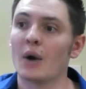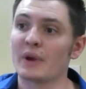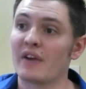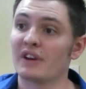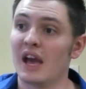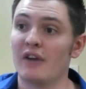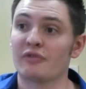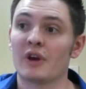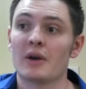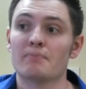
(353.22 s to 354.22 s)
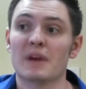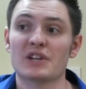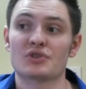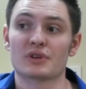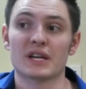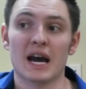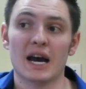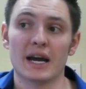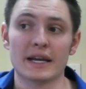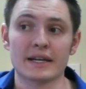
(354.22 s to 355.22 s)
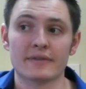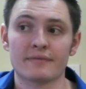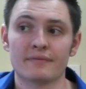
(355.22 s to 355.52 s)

We have an F major 9,